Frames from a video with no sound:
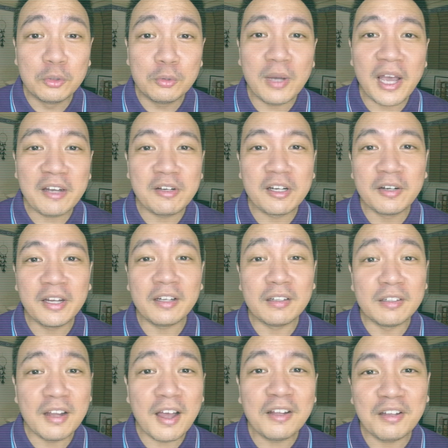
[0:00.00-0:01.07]
Do I
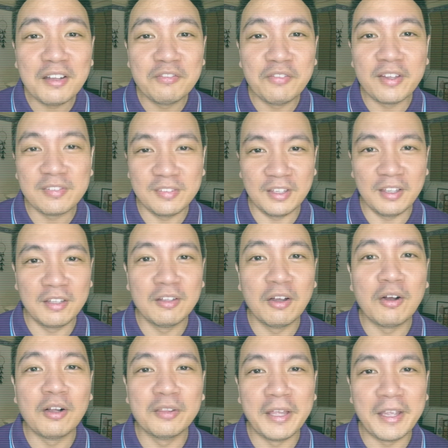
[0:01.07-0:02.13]
regret not investing in the
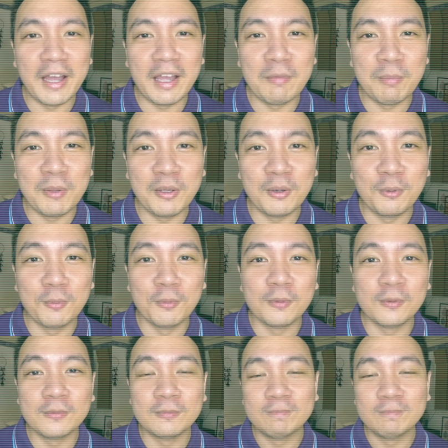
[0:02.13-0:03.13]
AllDay IPO?